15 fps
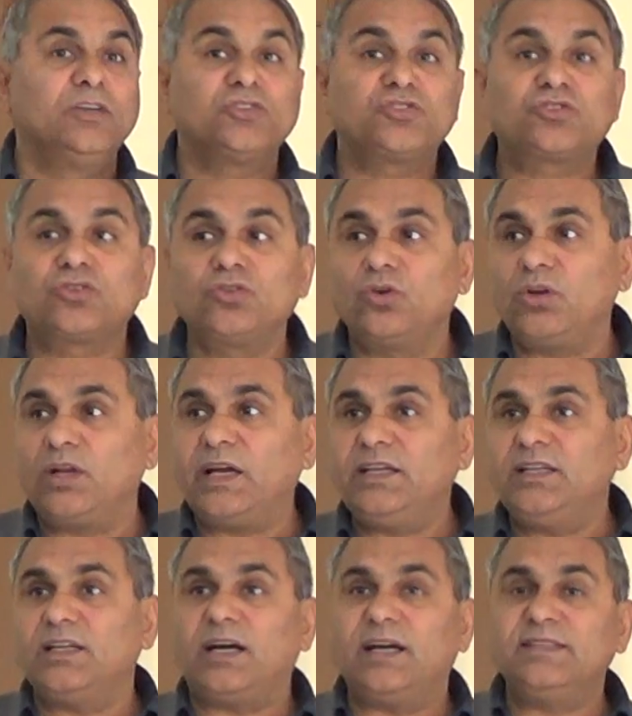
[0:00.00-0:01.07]
Snow
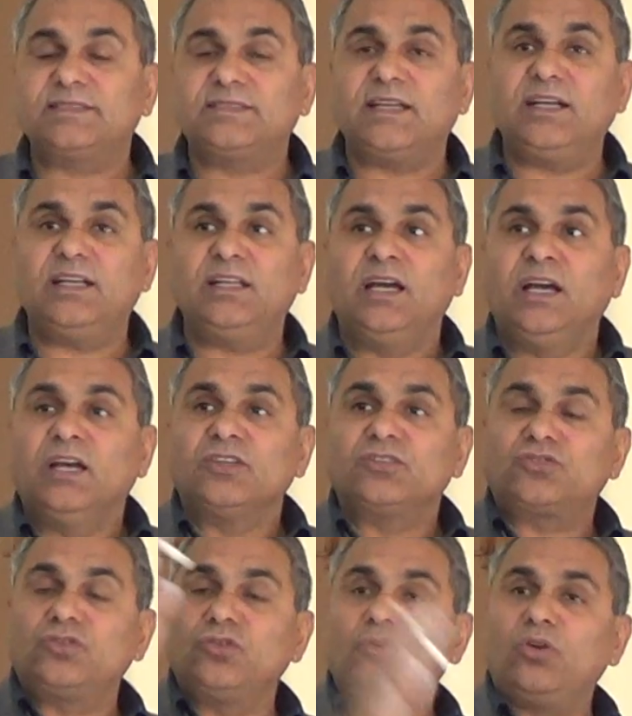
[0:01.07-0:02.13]
line, I said
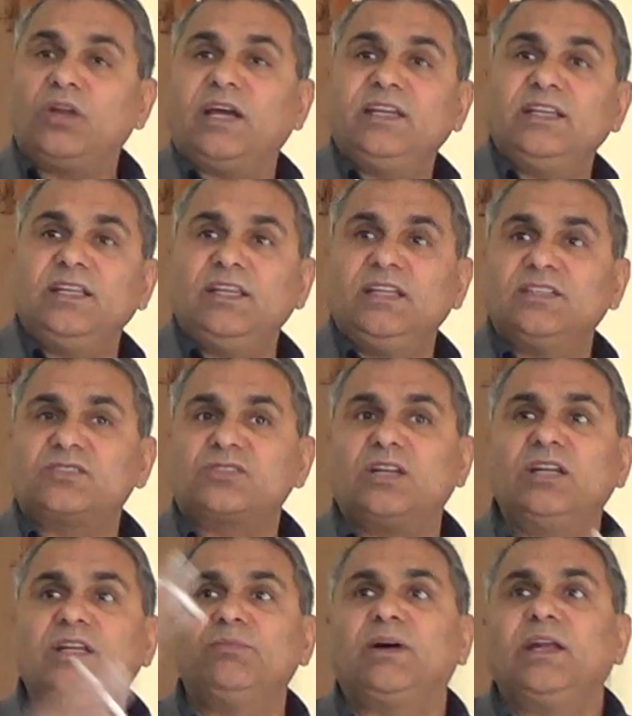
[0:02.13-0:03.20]
snow line in
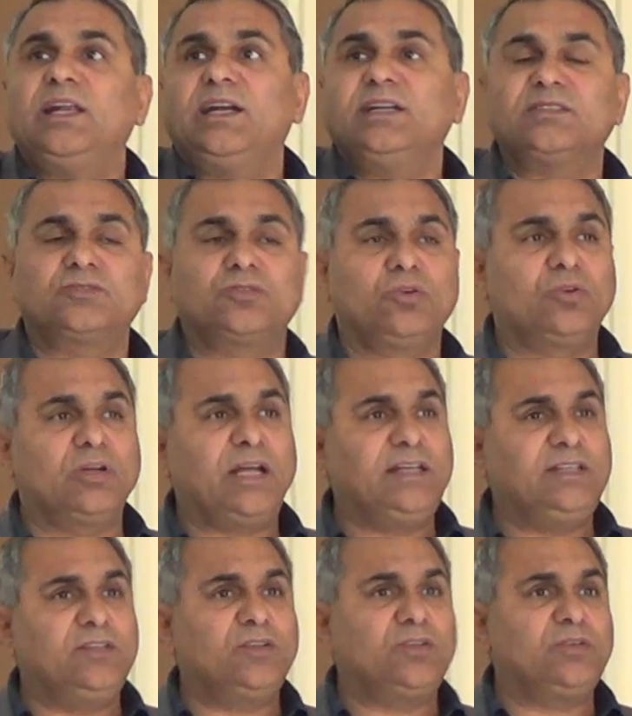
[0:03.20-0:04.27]
Eastern Himalaya and snow
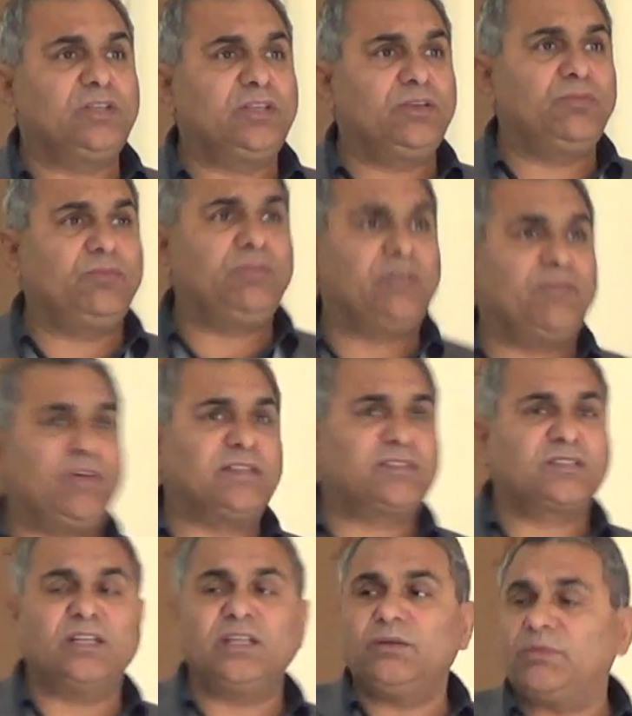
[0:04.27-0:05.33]
line in
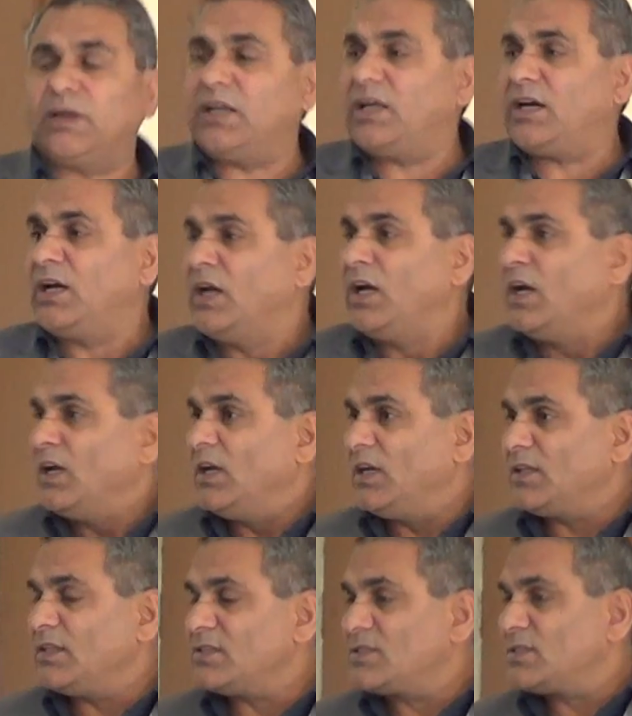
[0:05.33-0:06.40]
Western Himalaya,
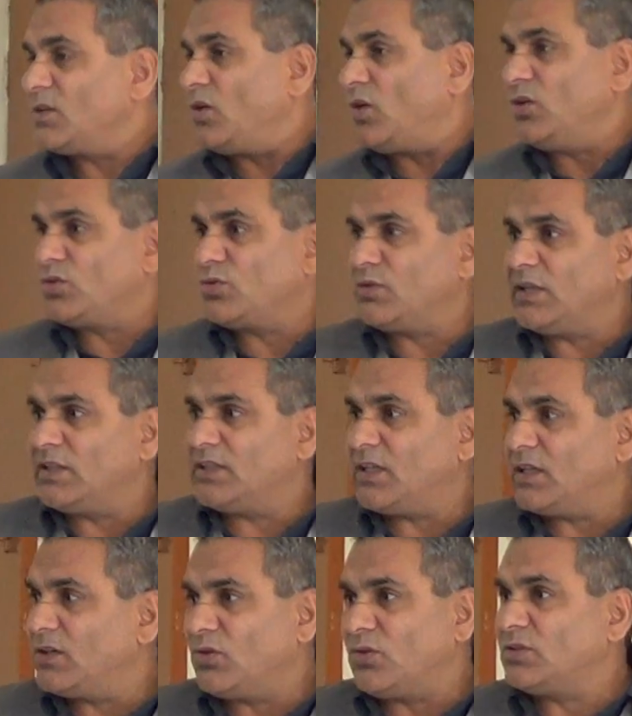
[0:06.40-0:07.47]
it is
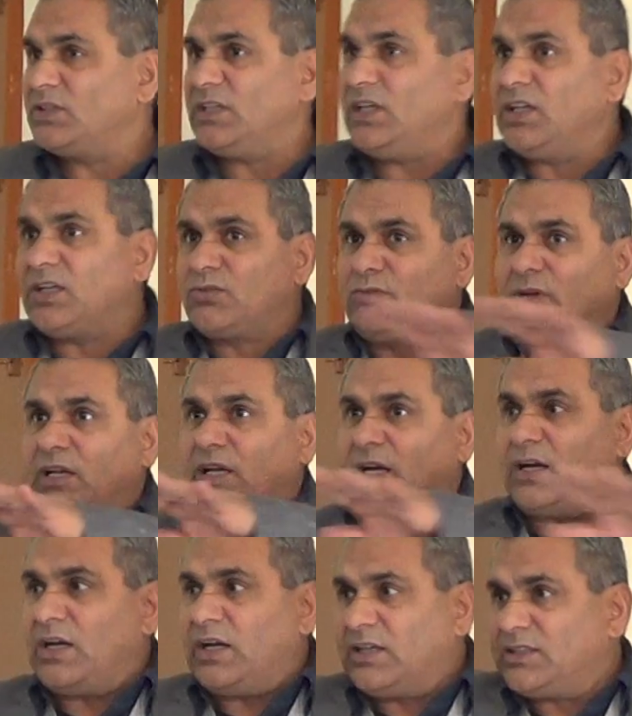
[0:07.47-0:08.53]
altogether not the equal
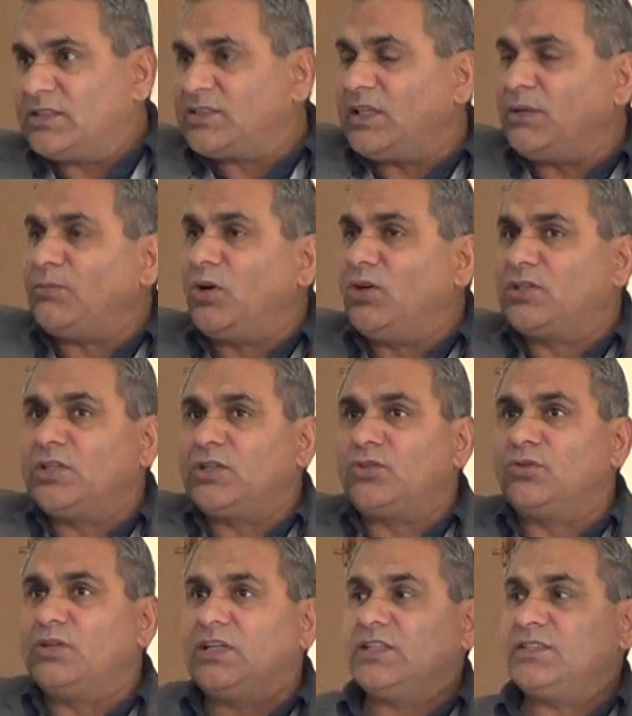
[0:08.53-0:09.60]
at the same
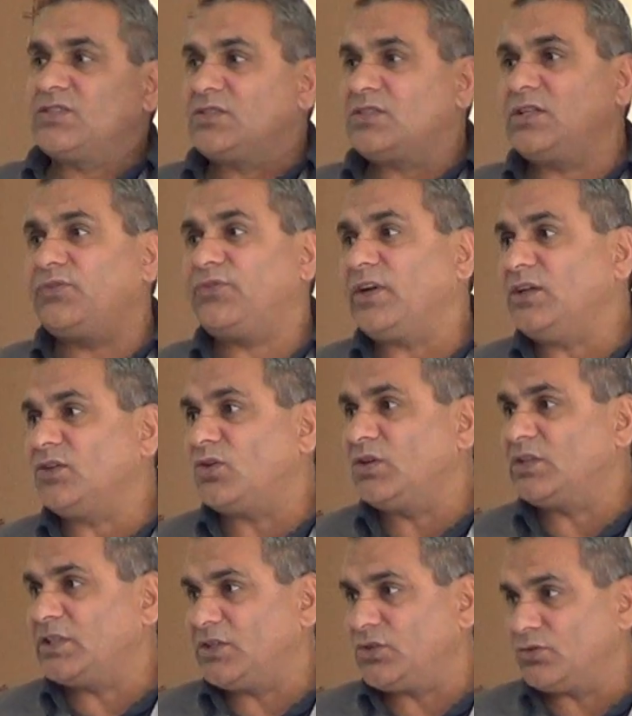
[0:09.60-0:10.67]
altitude, it is different
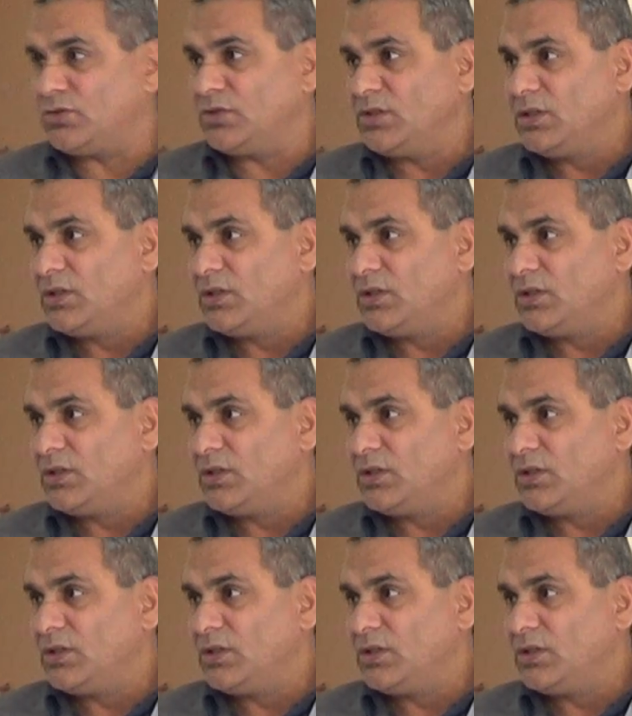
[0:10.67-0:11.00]
altitude.